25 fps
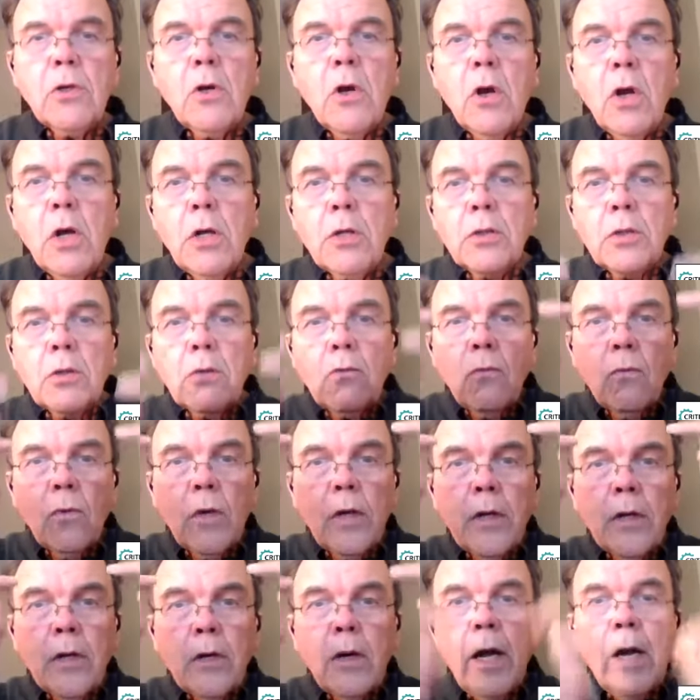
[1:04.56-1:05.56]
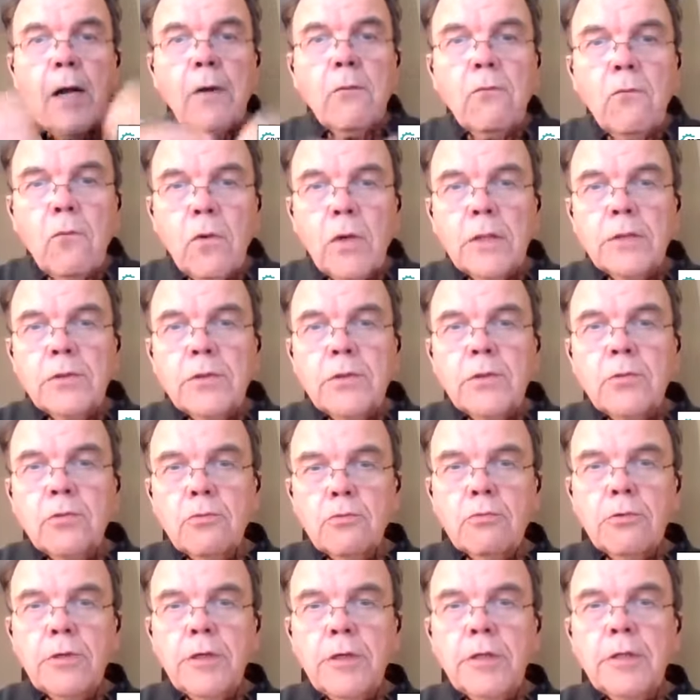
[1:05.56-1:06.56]
on where I want to
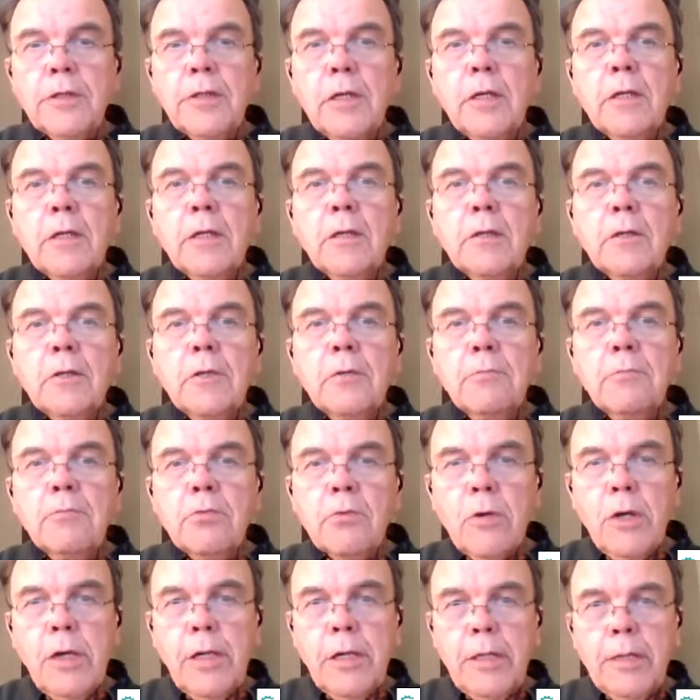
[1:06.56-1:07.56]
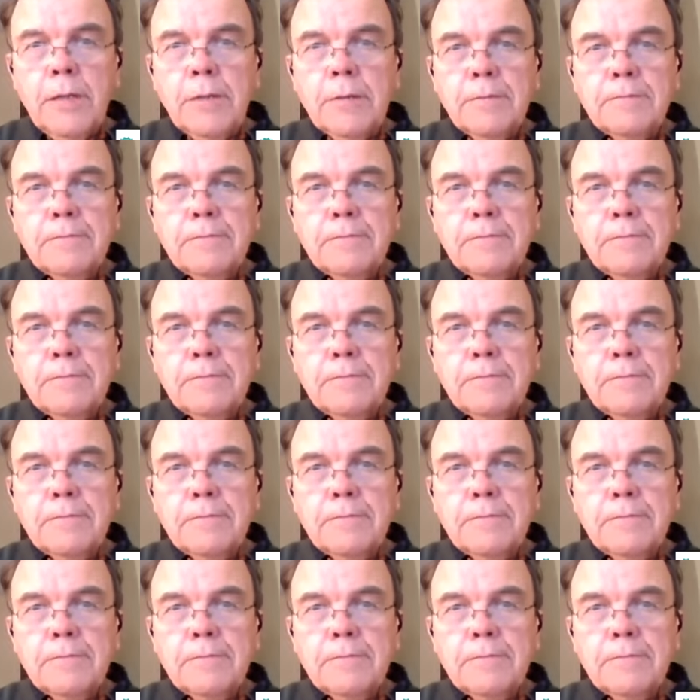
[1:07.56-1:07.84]
read the brain.